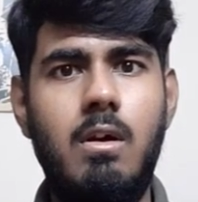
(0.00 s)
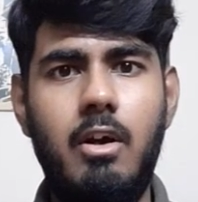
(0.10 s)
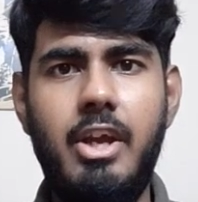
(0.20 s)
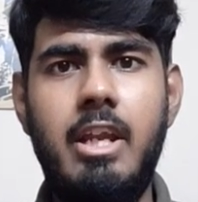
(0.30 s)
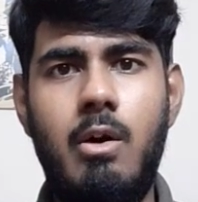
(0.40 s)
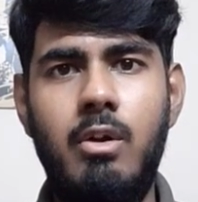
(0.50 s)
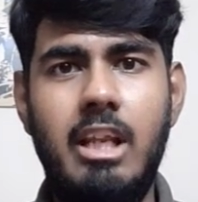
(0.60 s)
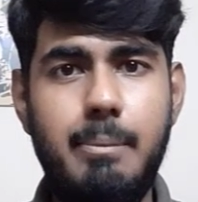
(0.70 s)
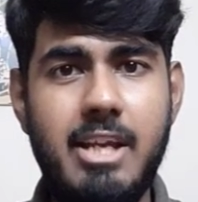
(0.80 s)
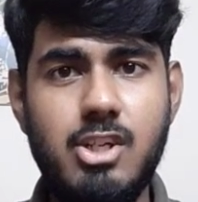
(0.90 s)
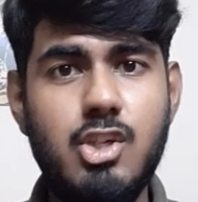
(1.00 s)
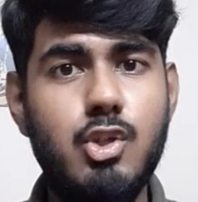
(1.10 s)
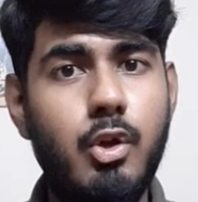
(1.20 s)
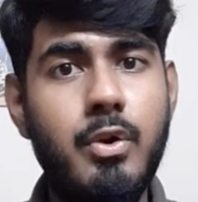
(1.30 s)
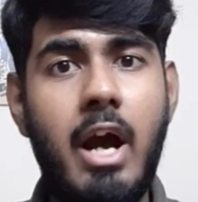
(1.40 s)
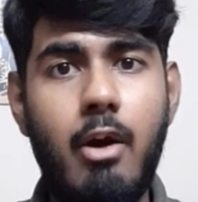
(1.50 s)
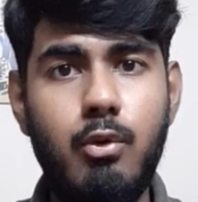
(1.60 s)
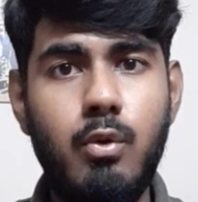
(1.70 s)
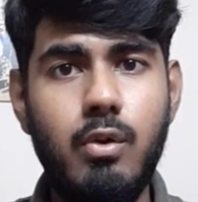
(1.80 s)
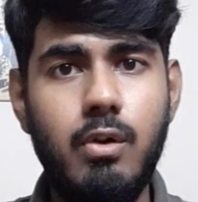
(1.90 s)
Okay, now let me actually show you how
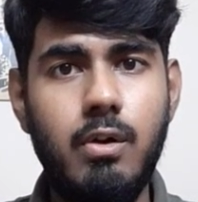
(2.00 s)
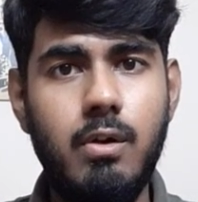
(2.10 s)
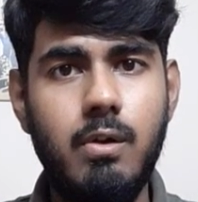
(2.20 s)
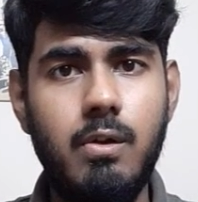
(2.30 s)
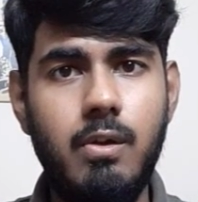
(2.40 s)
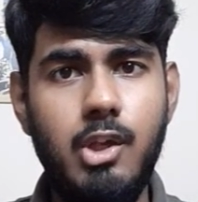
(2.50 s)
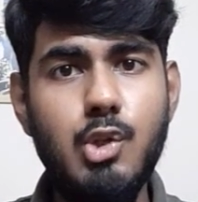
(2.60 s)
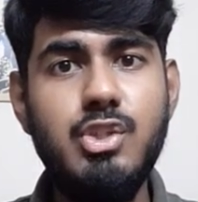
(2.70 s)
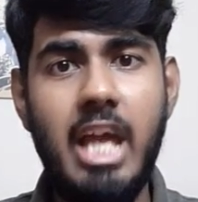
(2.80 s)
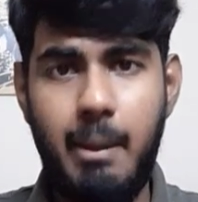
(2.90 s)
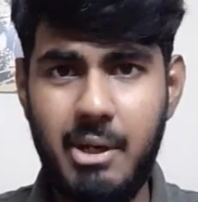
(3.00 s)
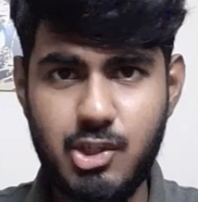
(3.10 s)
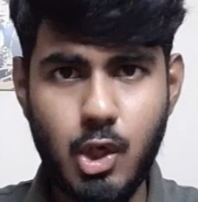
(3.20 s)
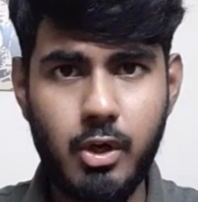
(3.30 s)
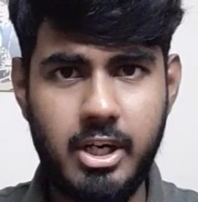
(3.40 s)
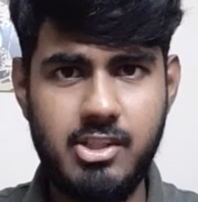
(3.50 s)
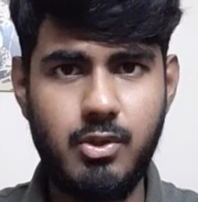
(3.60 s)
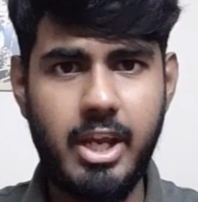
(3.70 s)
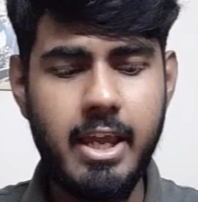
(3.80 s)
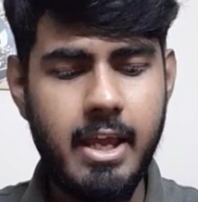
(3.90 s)
to use the Emmet shortcuts,
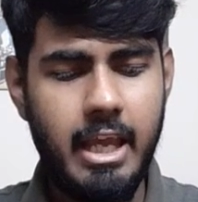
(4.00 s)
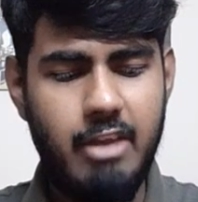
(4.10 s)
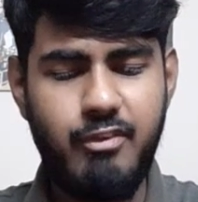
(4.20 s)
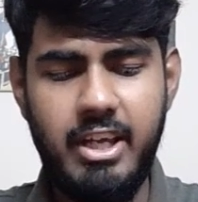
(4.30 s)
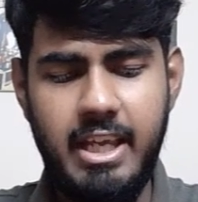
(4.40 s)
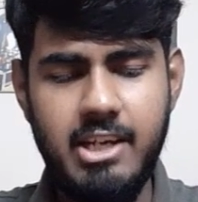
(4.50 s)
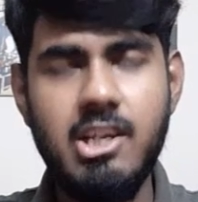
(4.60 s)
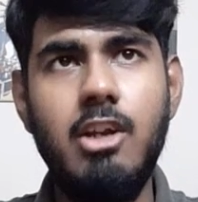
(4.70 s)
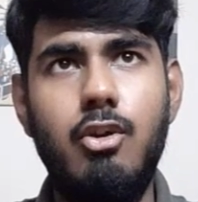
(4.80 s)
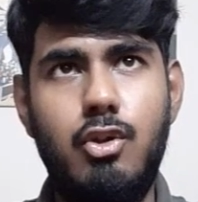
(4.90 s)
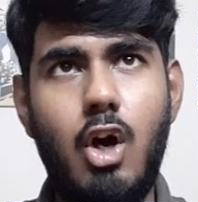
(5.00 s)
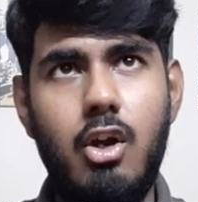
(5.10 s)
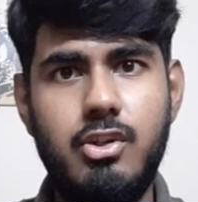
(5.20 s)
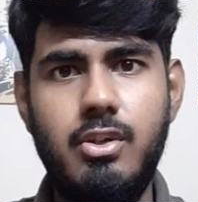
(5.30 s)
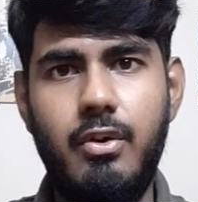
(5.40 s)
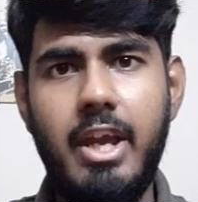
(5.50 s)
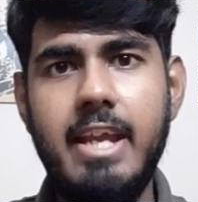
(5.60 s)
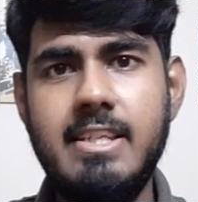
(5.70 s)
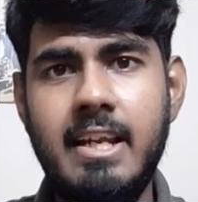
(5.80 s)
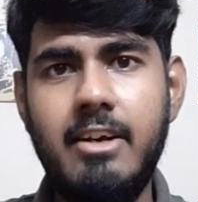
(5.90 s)
okay. If I hit dot, okay,
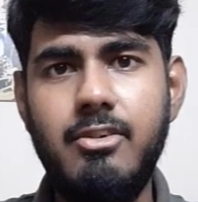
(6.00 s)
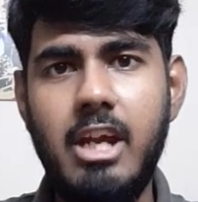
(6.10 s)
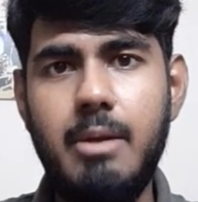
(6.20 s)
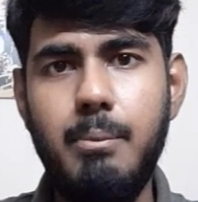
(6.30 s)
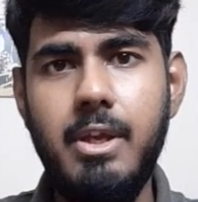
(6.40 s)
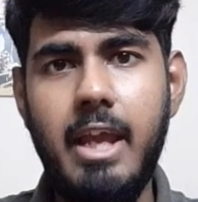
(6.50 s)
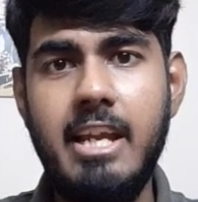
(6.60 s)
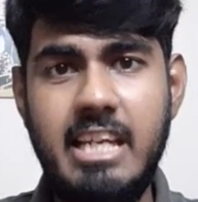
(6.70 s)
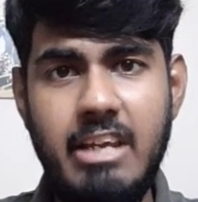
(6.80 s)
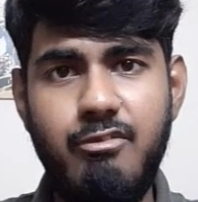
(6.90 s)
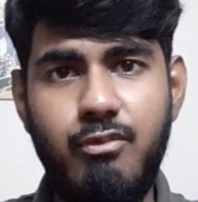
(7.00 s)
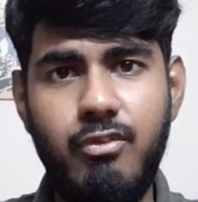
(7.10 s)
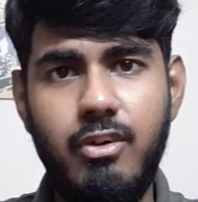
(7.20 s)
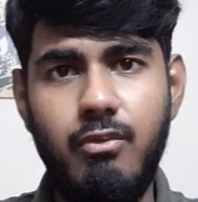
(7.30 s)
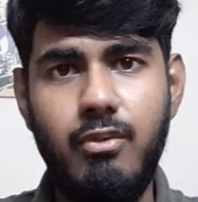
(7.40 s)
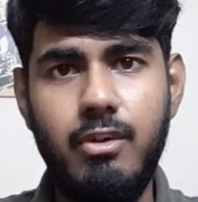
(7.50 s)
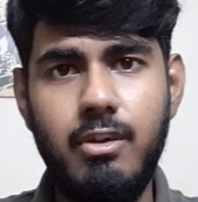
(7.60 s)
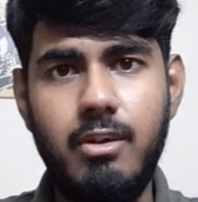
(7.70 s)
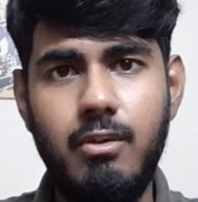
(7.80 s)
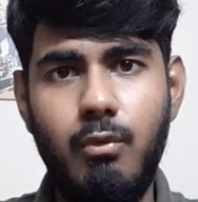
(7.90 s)
it's gonna create me a div
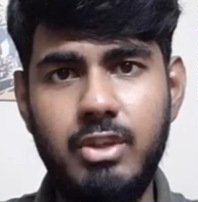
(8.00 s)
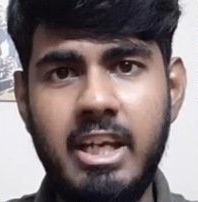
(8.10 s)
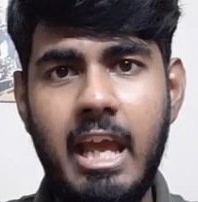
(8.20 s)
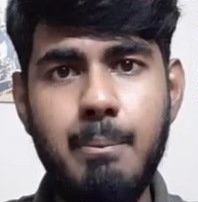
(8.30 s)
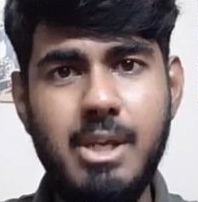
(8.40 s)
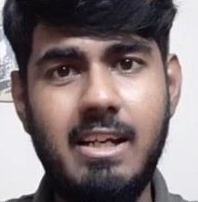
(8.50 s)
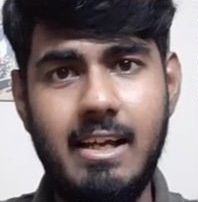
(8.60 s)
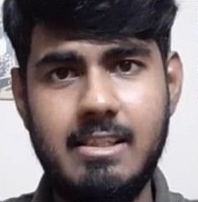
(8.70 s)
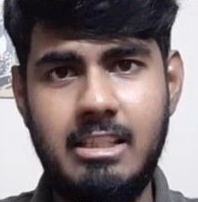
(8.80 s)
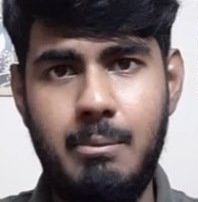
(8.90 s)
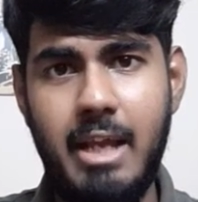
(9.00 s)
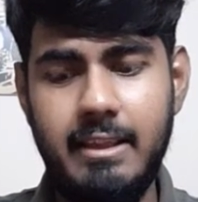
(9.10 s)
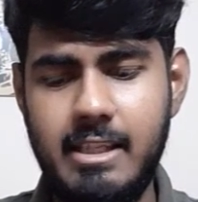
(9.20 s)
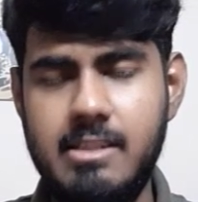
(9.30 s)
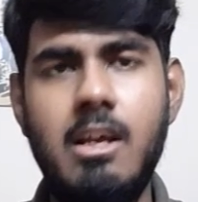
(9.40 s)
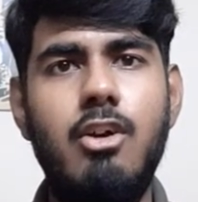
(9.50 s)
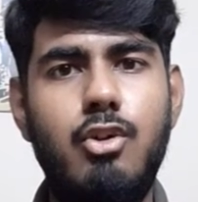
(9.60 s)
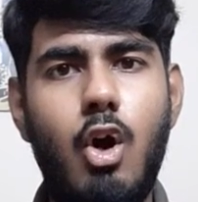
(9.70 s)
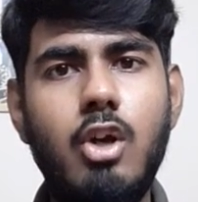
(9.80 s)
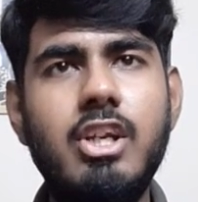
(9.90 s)
with an empty class name like this,
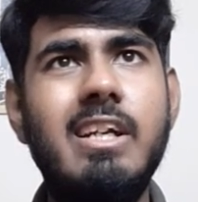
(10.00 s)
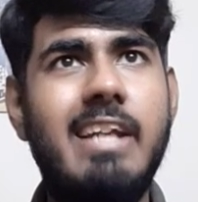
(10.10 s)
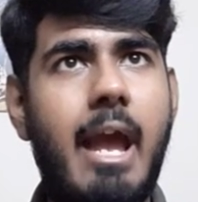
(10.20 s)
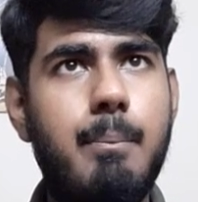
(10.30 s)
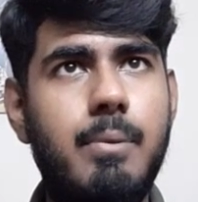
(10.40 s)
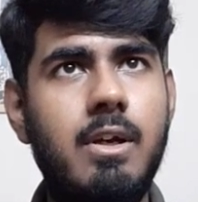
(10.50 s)
dot tab.